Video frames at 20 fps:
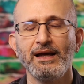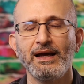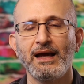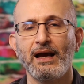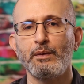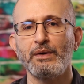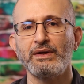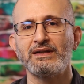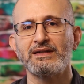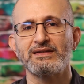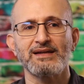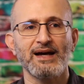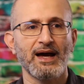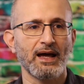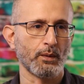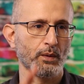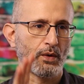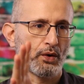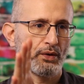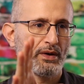and we
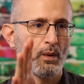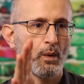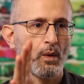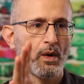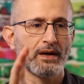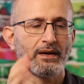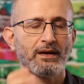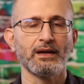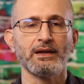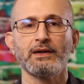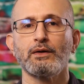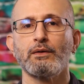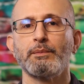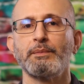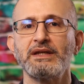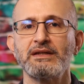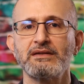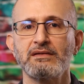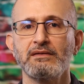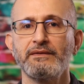decided we only want a little
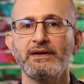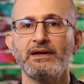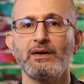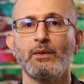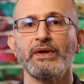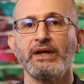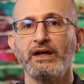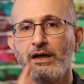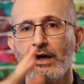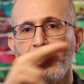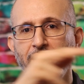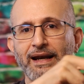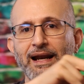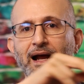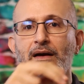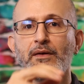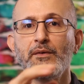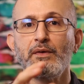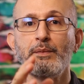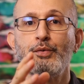piece of it and we cut it
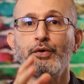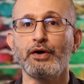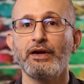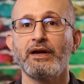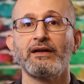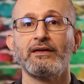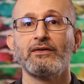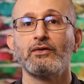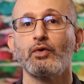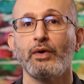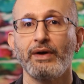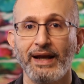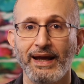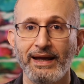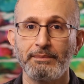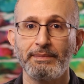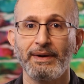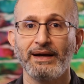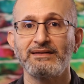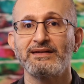out and we put it into an
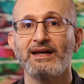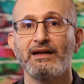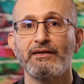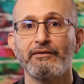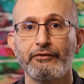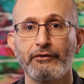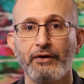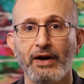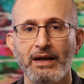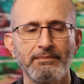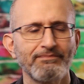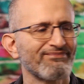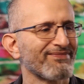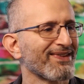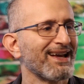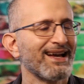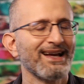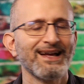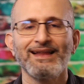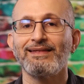8 by 10 frame,
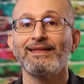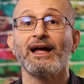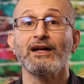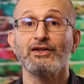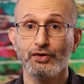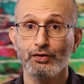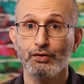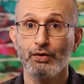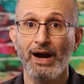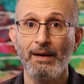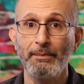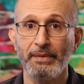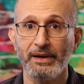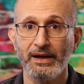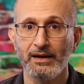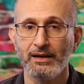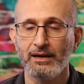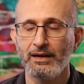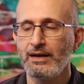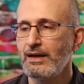that's cropping.